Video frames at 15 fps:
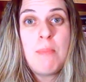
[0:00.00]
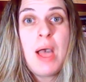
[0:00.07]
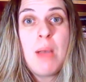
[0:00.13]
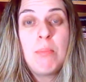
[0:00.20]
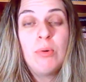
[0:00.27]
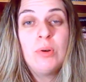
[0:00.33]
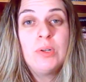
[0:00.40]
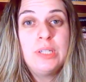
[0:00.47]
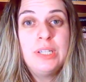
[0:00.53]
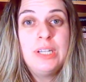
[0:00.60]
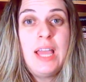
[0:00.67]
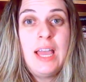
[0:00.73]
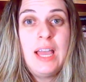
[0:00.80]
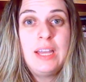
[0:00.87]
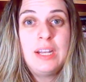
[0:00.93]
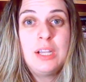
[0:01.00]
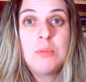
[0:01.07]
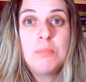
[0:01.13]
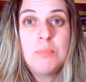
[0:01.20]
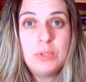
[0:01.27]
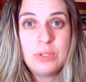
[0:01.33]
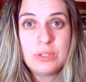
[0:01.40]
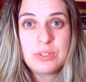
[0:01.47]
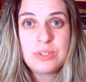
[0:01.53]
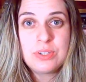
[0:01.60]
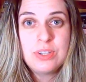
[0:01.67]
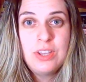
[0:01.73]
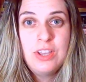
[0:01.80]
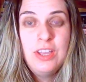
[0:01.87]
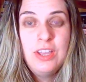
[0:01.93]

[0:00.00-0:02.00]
at Brooklyn Attic Books.